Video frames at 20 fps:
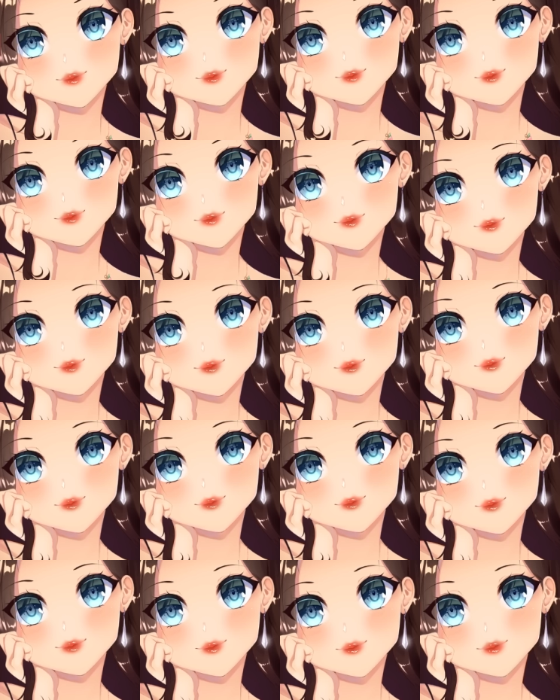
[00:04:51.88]
No, I
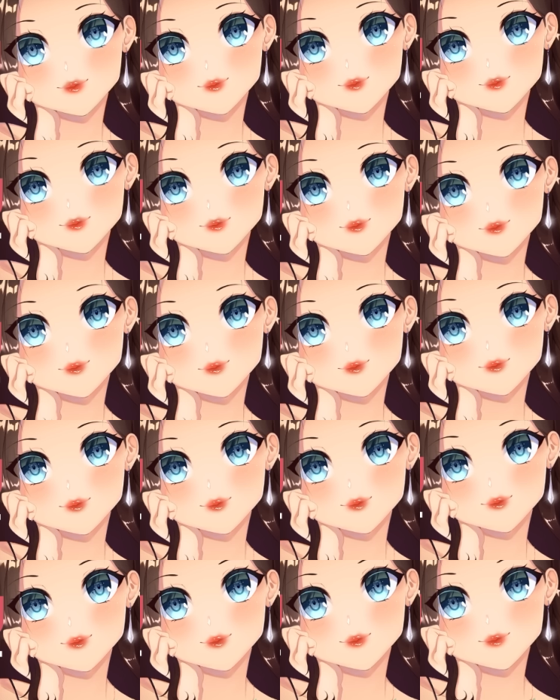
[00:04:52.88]
refuse to believe
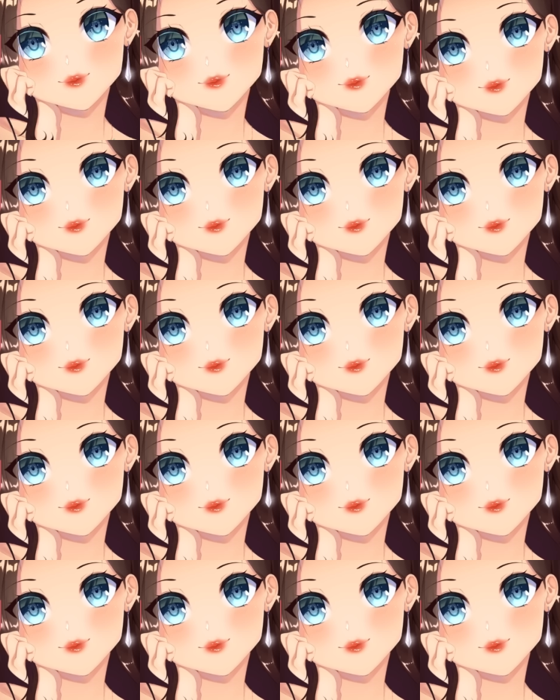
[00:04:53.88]
that.